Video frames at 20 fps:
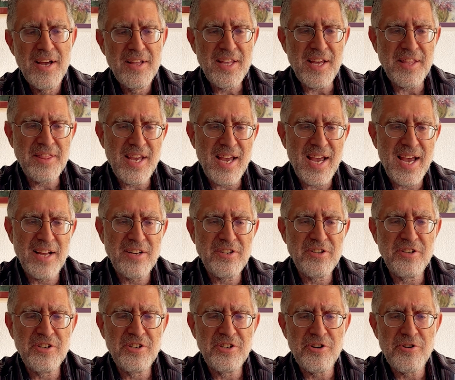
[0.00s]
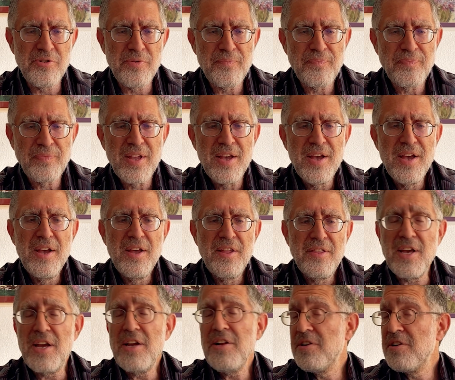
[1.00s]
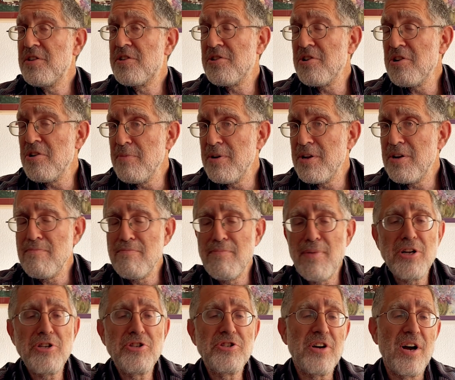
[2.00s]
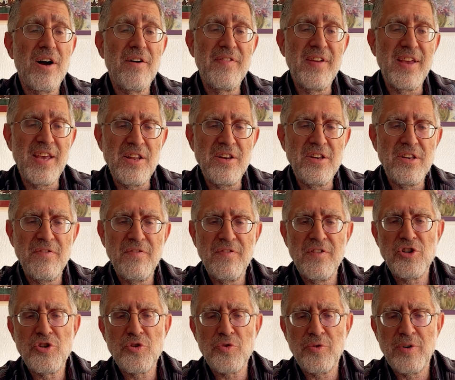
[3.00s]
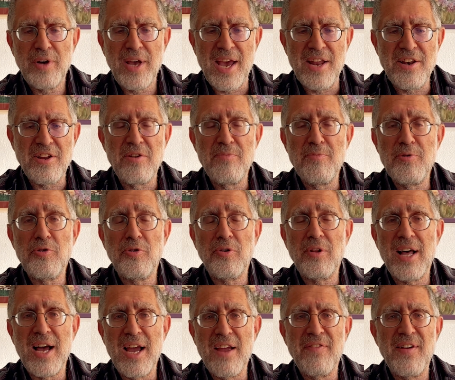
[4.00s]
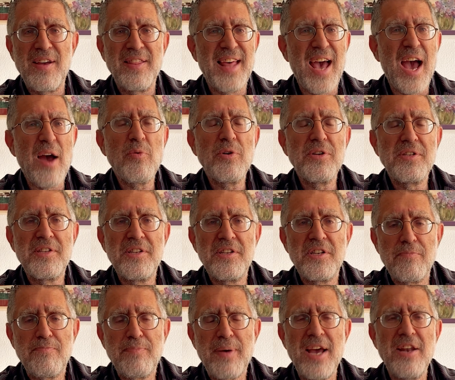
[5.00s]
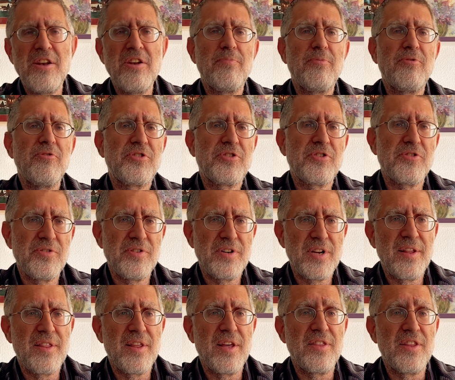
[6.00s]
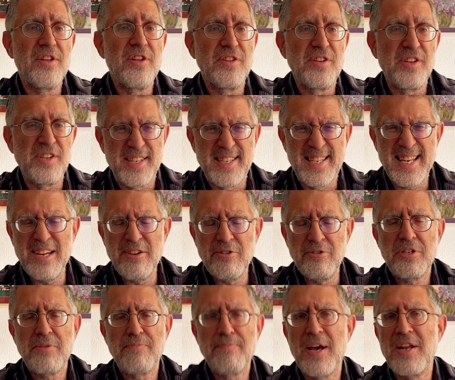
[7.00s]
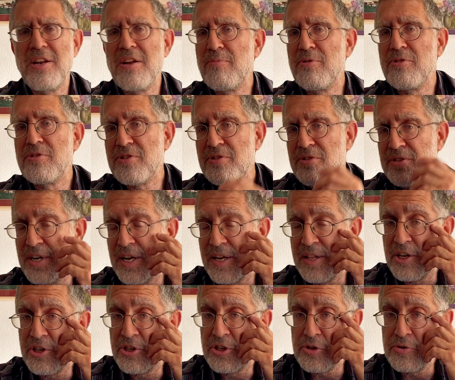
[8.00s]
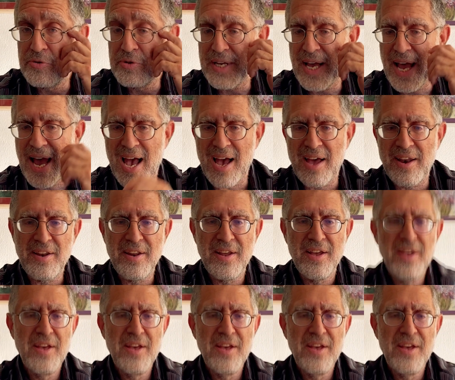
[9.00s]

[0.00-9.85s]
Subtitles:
that they had to do, they determined much of individual and communal life. And that was the dependable certainty, the single dependable certainty that Jews had